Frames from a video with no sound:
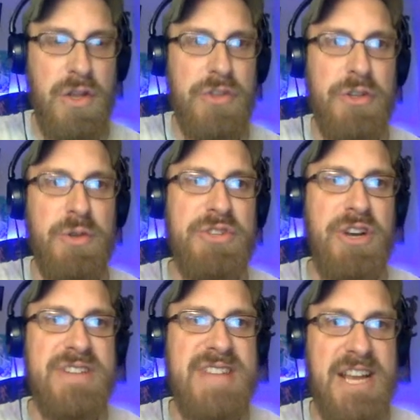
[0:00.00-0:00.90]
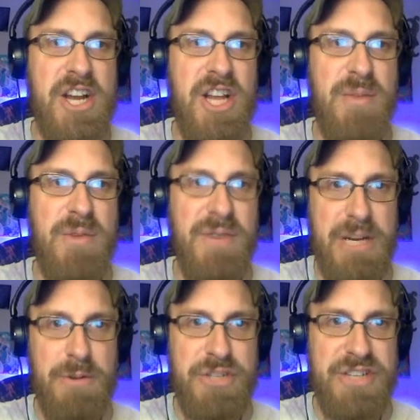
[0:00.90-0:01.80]
we'll start a second column over
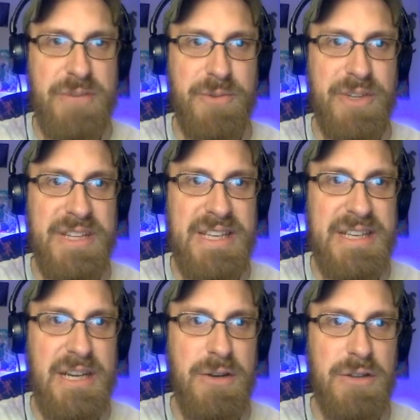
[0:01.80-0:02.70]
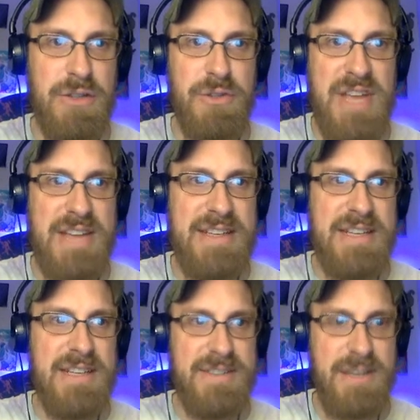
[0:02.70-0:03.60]
here with just like really loose
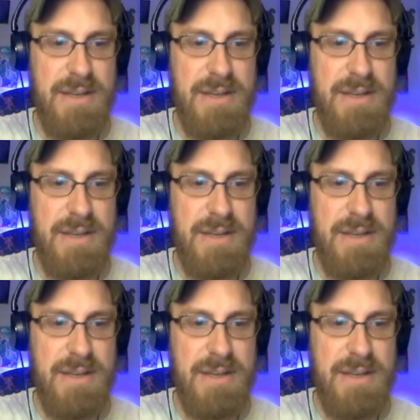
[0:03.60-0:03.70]
ideas.